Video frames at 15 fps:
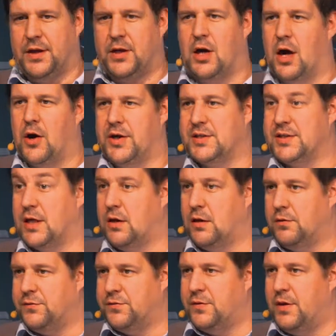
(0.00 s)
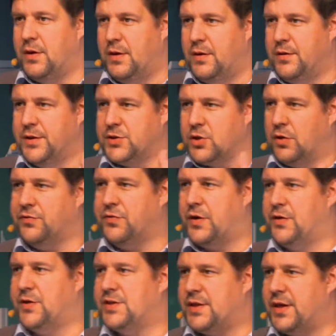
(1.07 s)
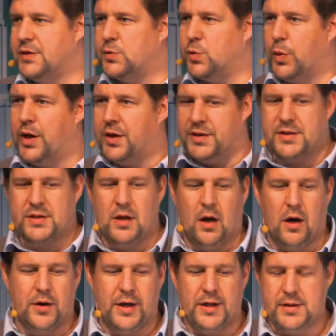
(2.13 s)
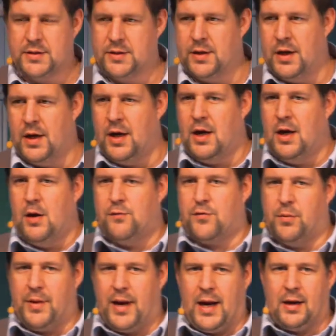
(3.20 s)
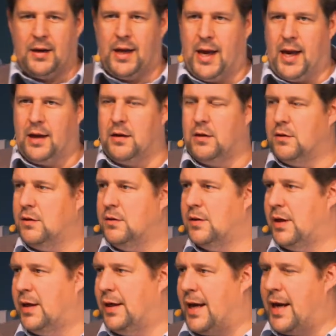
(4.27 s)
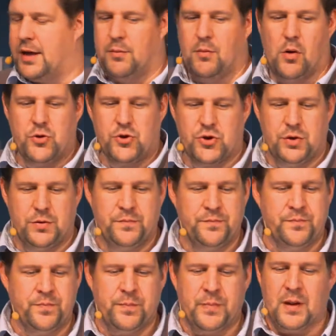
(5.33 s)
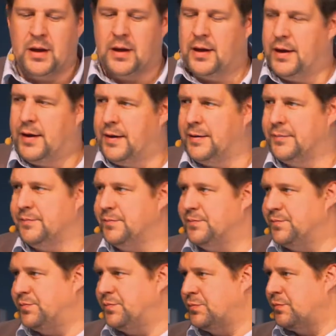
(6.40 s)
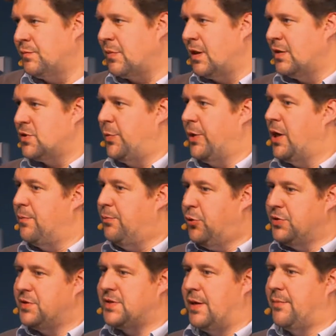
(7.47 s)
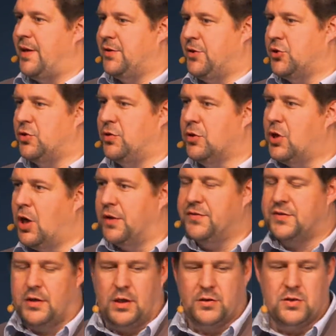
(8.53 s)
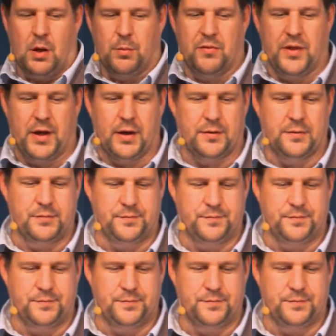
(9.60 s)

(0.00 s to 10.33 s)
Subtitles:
the car itself. The software understands where this car is from any angle in any motion. So we can put some additional content on top of that.